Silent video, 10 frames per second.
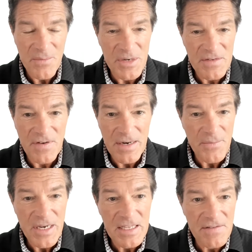
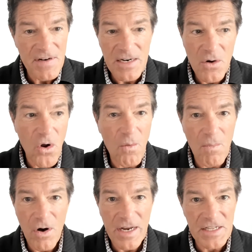we can define all
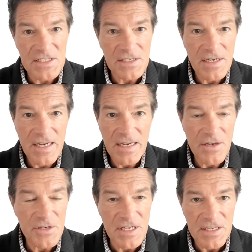markets
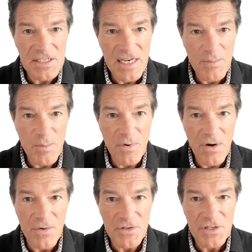using the same
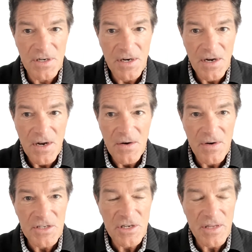approach,
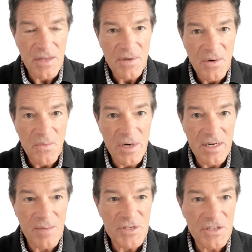right? So that when it
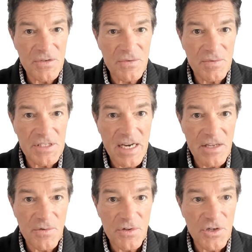comes to
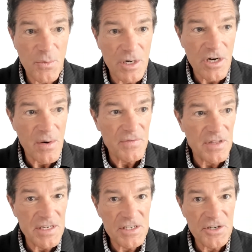saying, do you want to go after
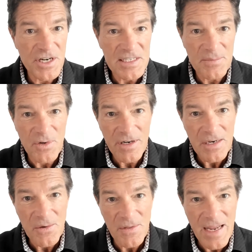this adjacent market
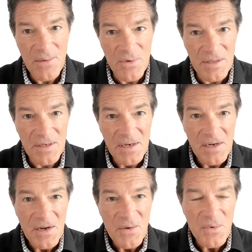or that one,
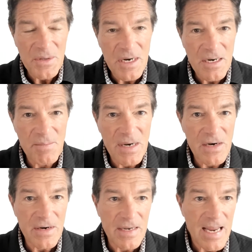we're not
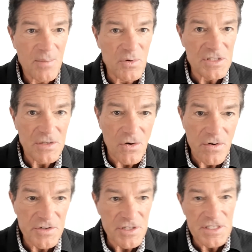comparing apples and
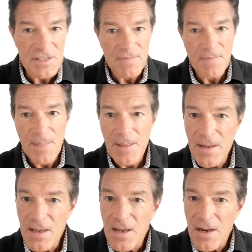oranges.
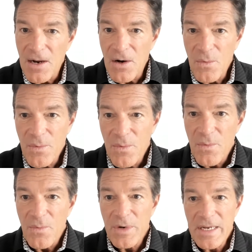
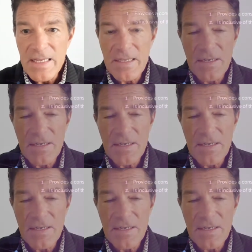We need